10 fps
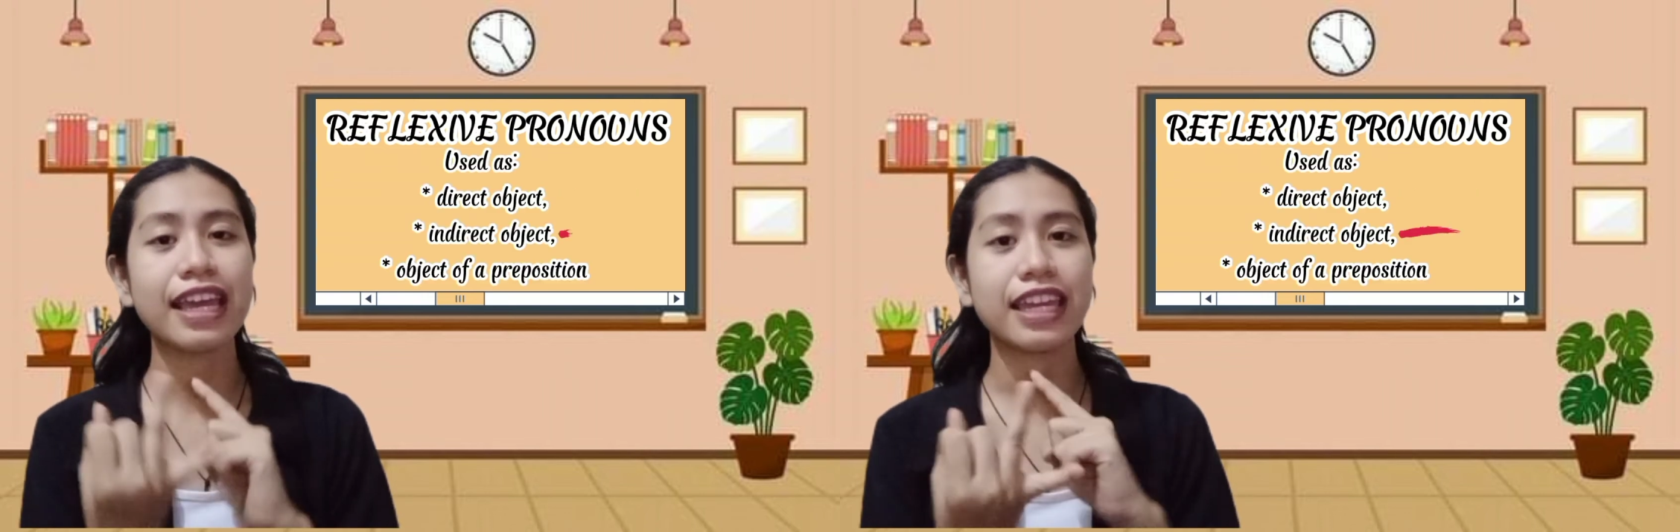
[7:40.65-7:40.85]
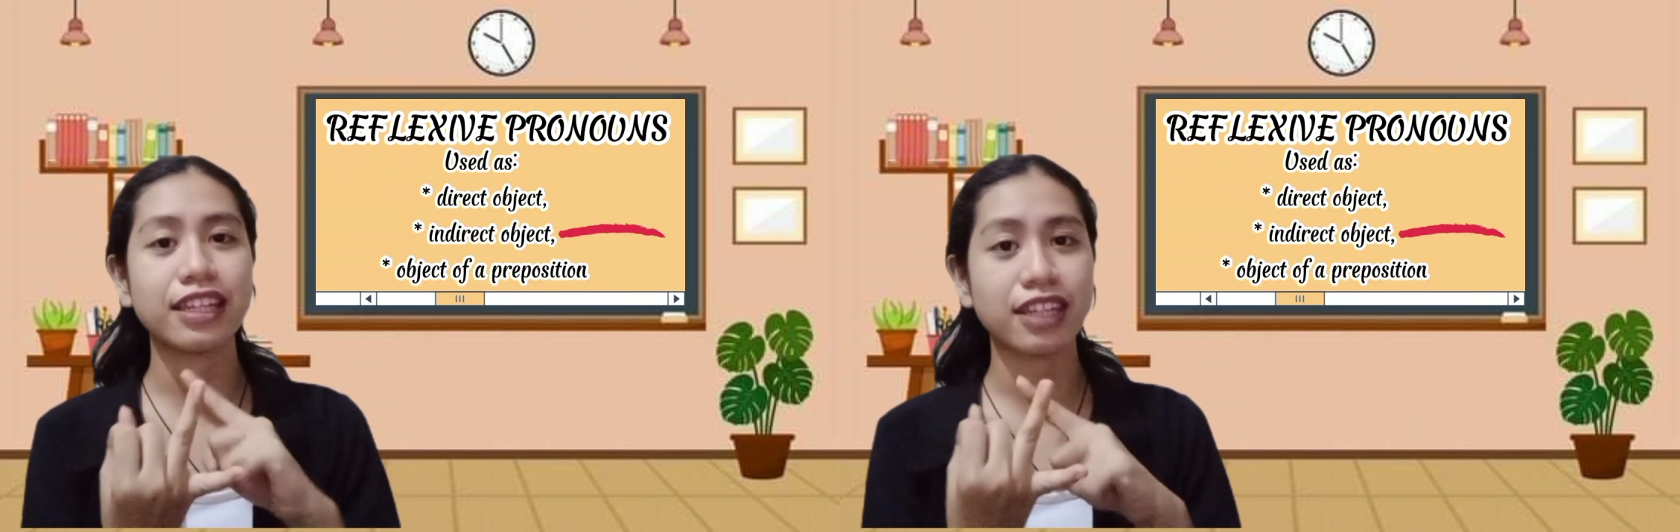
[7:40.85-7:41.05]

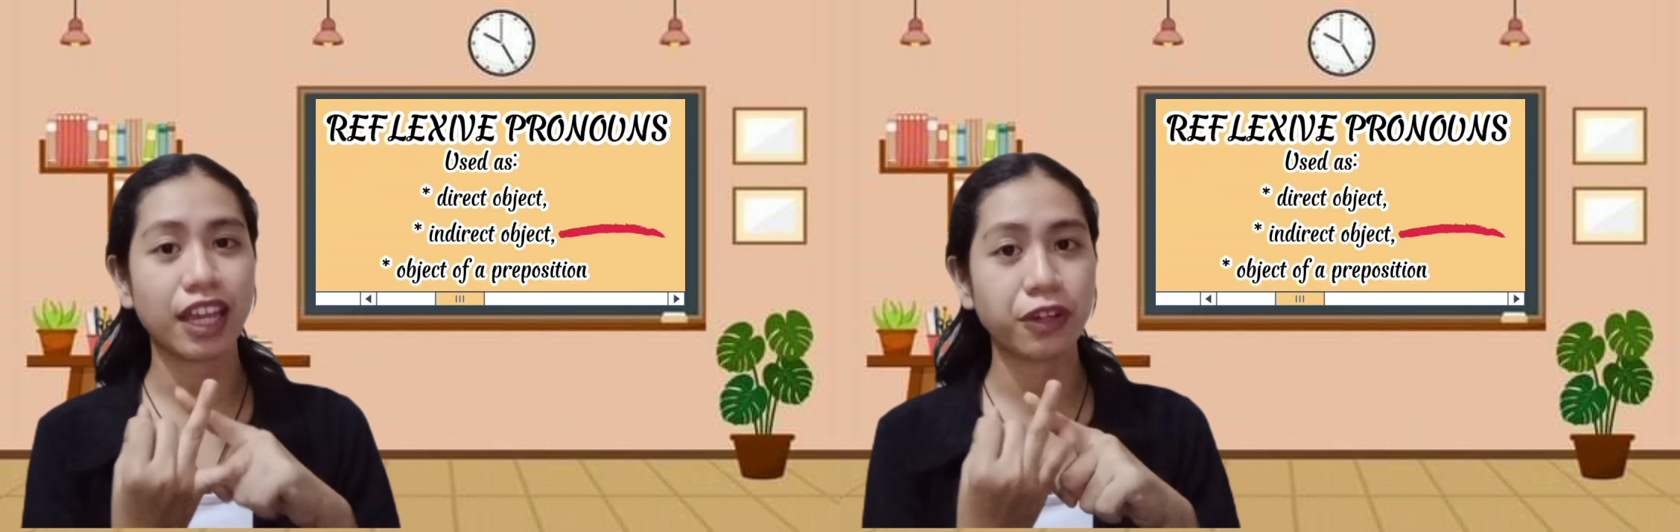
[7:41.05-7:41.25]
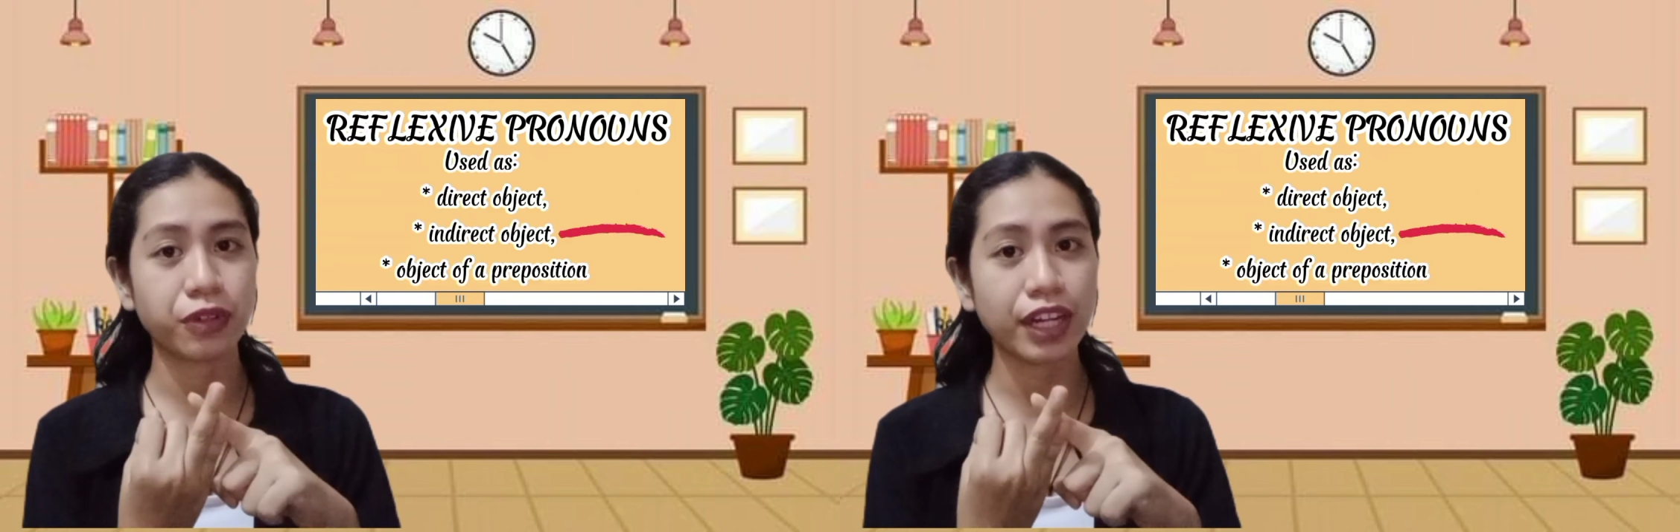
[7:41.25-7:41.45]

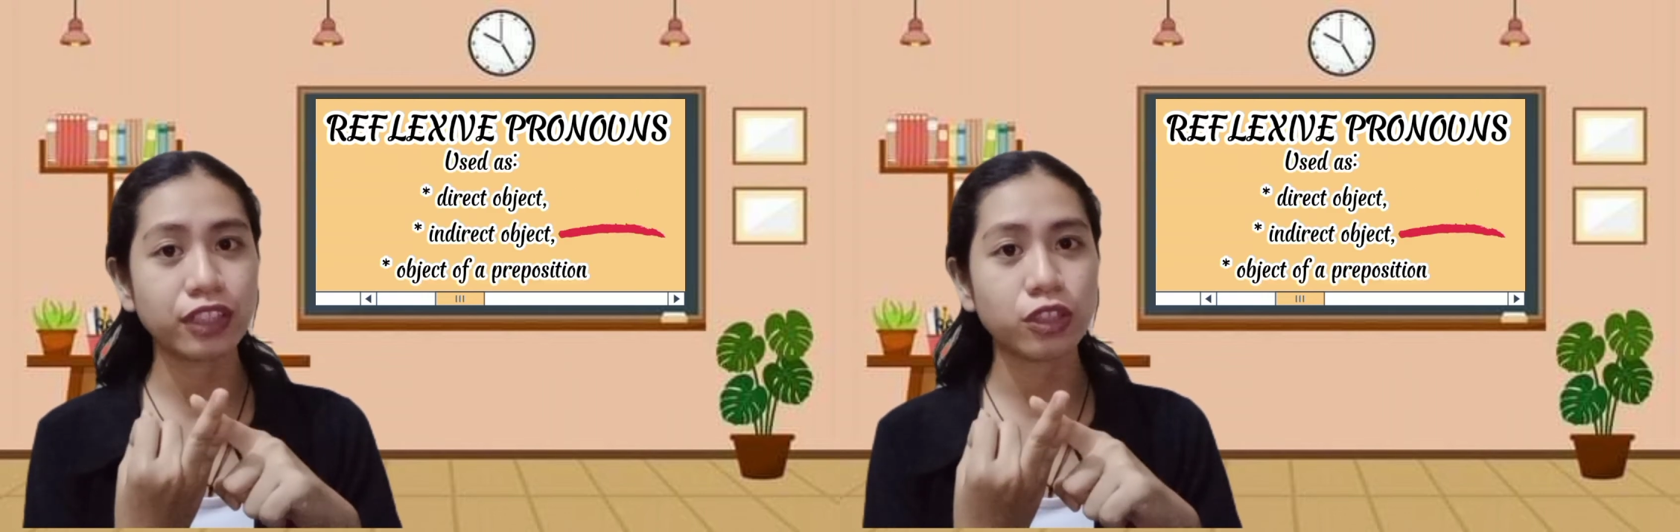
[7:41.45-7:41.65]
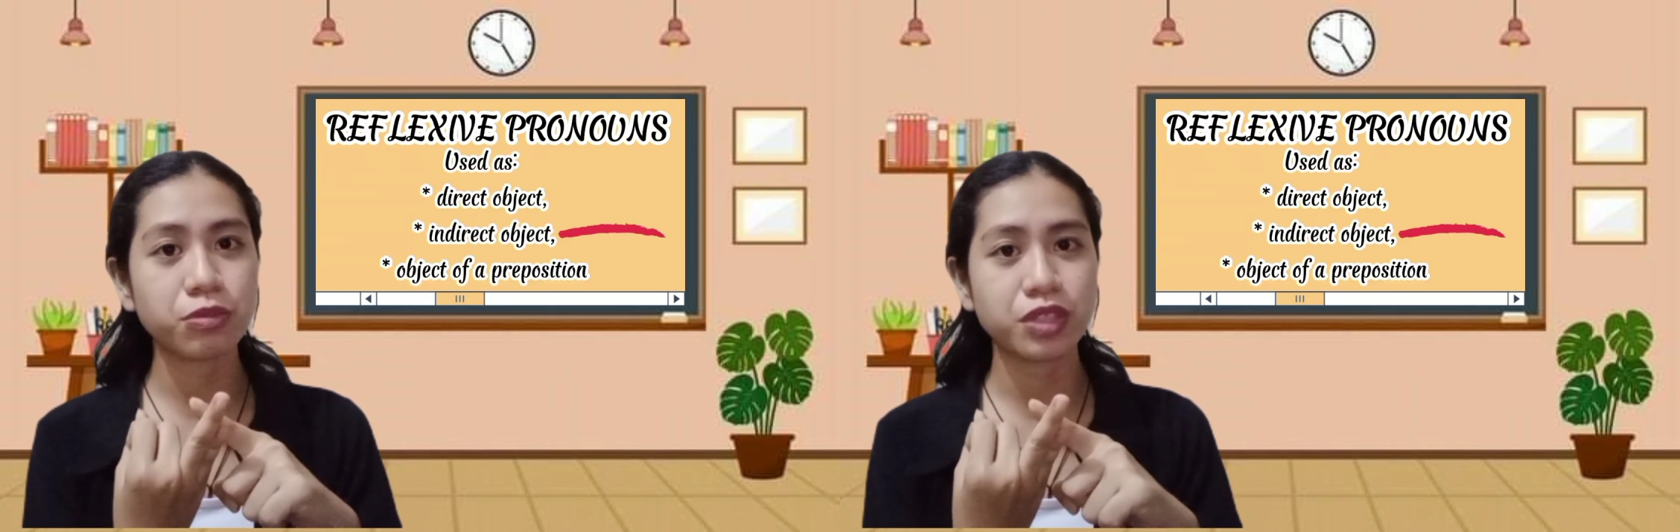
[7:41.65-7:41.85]

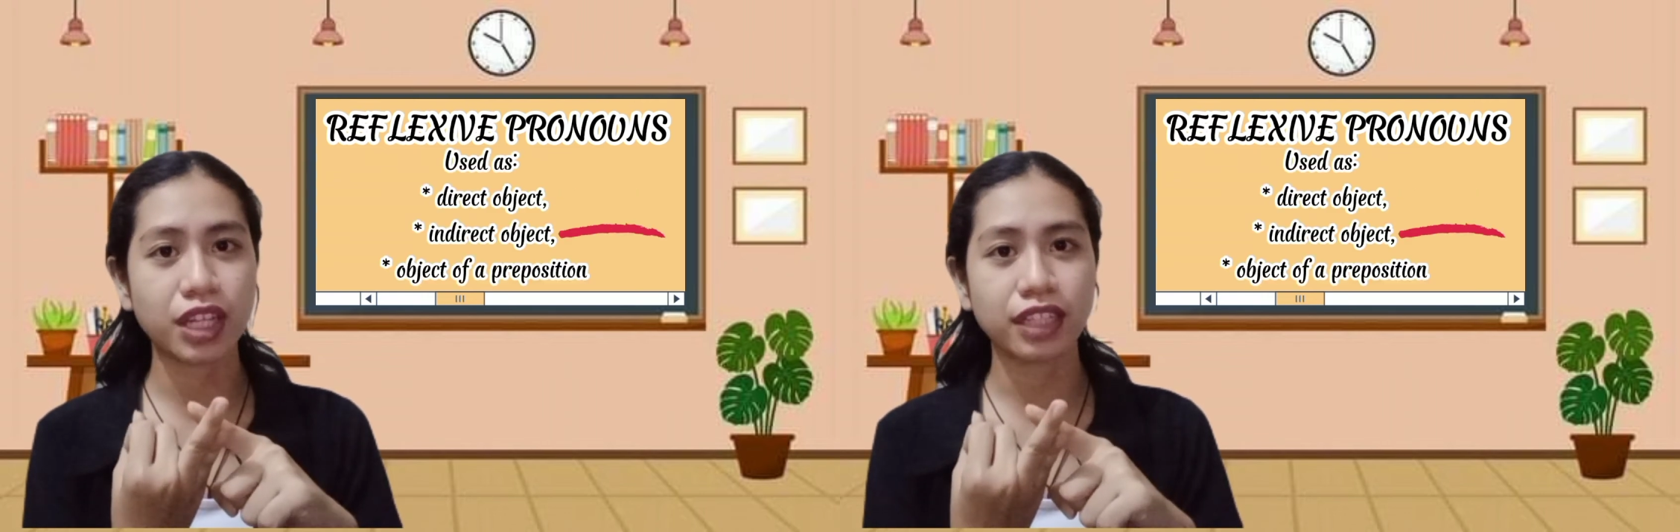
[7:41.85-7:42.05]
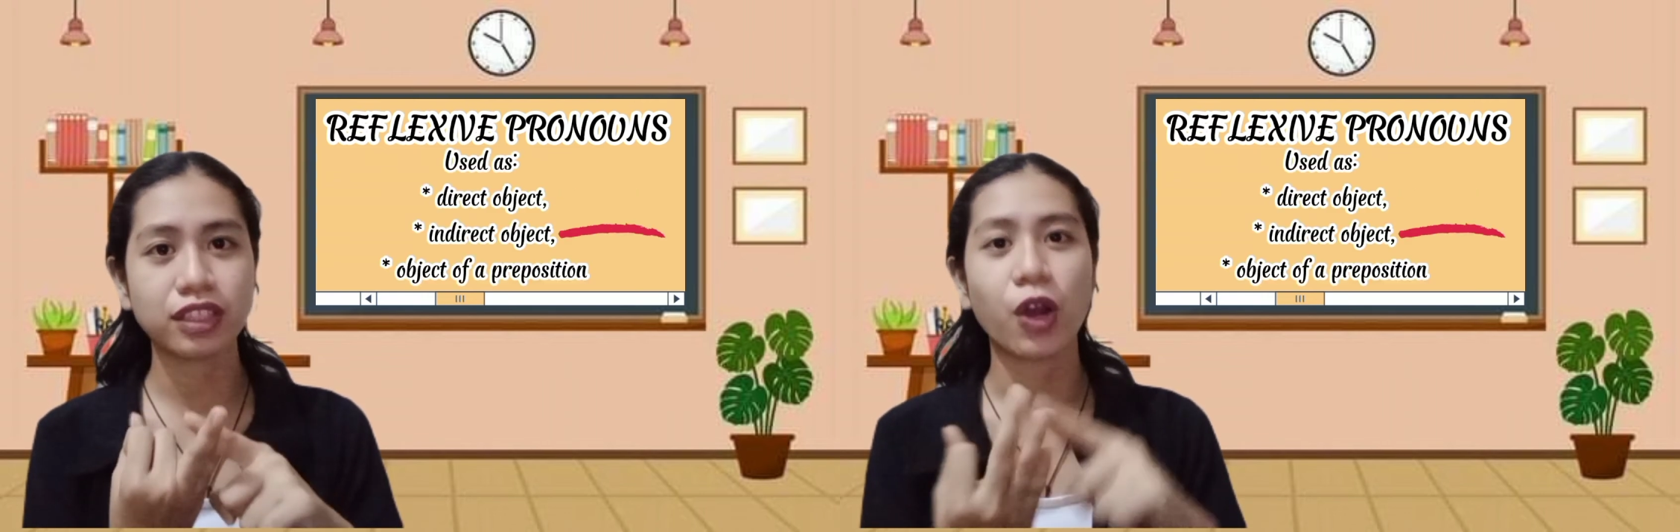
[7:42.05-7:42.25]
indirect
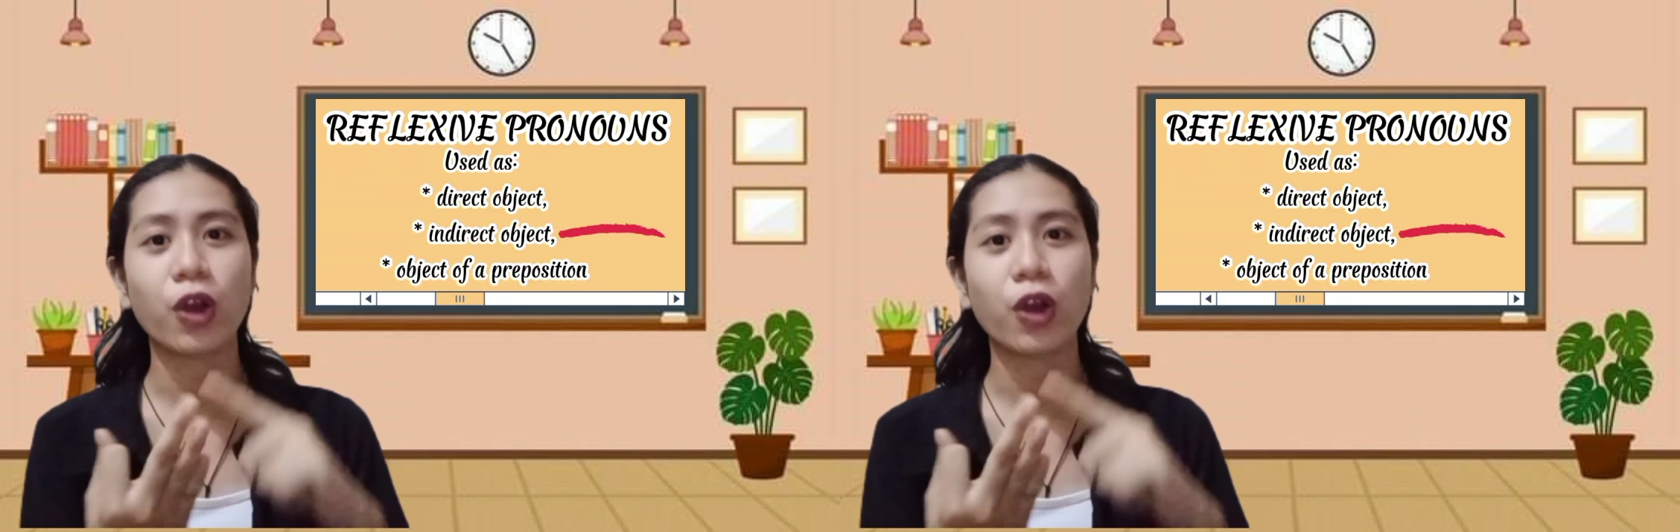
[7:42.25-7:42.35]
object,